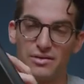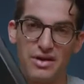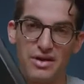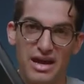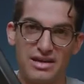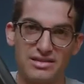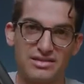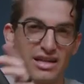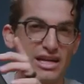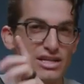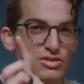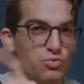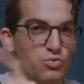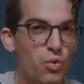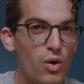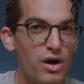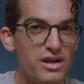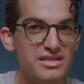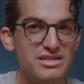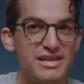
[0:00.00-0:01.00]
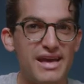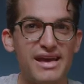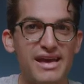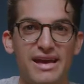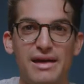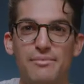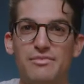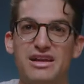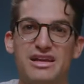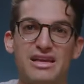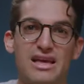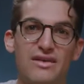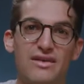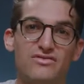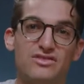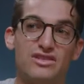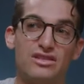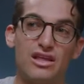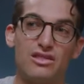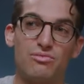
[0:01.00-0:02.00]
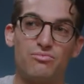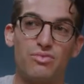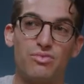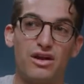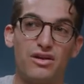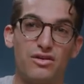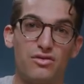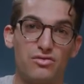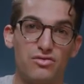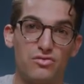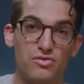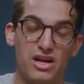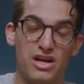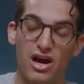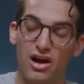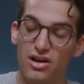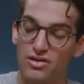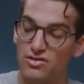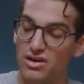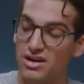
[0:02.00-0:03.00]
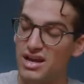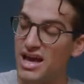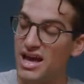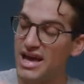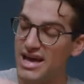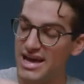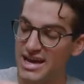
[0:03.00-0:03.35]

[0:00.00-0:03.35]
Okay, so that's one ding I'm going to give to the Predator 300,